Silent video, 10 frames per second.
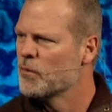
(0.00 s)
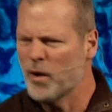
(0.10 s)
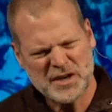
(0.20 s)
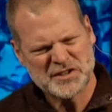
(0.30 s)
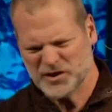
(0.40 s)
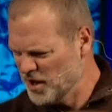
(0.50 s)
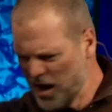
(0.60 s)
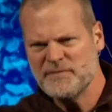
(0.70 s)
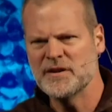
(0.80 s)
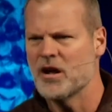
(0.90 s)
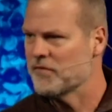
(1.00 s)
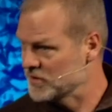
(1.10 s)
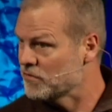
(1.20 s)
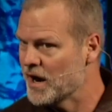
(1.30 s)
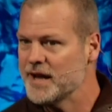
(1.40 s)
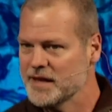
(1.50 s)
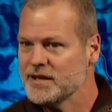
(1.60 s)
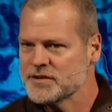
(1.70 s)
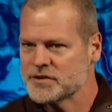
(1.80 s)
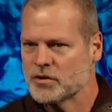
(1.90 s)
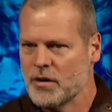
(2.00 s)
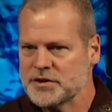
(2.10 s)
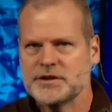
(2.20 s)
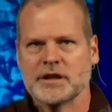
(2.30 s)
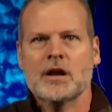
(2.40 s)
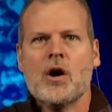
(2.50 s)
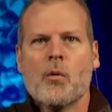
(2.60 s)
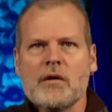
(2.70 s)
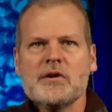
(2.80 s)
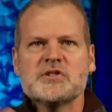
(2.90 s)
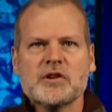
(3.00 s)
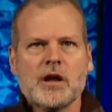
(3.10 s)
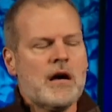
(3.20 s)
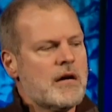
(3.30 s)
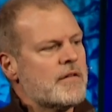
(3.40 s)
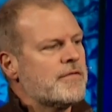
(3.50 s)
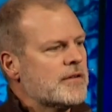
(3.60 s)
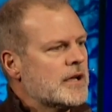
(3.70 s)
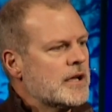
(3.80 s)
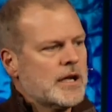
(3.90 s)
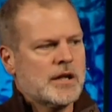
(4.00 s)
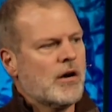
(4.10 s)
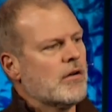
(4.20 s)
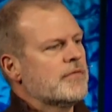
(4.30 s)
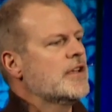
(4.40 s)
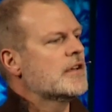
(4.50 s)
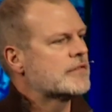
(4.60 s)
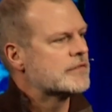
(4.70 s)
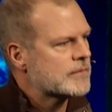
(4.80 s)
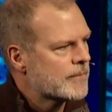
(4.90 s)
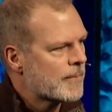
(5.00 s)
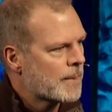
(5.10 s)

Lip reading: Where is love in all this, right? That is the question. Where is love in all of this?